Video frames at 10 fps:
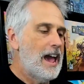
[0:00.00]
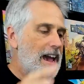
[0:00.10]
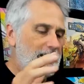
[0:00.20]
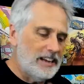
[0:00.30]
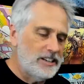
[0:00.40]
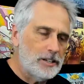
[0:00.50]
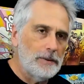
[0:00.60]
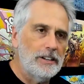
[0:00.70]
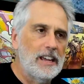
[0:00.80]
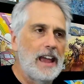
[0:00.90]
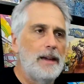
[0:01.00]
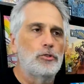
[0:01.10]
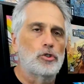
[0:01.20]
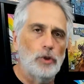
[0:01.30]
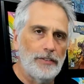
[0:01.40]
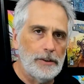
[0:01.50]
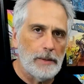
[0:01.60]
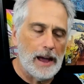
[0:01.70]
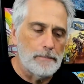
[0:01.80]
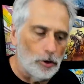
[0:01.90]
An engine building game driven
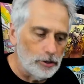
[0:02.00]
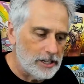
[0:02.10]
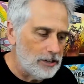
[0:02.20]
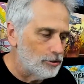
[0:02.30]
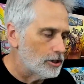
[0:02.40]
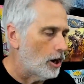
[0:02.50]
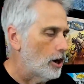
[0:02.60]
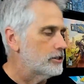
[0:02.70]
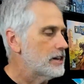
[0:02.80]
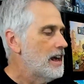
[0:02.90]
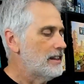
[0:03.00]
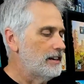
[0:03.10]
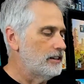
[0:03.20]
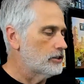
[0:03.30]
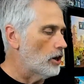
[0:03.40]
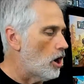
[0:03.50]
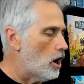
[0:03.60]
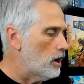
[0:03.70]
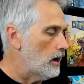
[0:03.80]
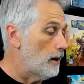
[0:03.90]
by multi-use cards that is
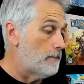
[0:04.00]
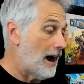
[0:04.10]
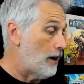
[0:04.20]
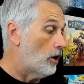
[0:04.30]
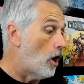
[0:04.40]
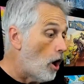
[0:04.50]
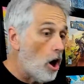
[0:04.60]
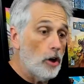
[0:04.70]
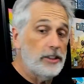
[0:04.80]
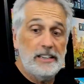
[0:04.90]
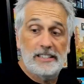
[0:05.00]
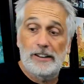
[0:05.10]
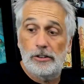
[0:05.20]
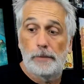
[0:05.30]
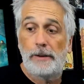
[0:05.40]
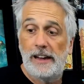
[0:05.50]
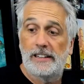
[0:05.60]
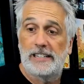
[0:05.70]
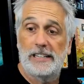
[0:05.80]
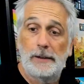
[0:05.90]
all about all these interdependencies,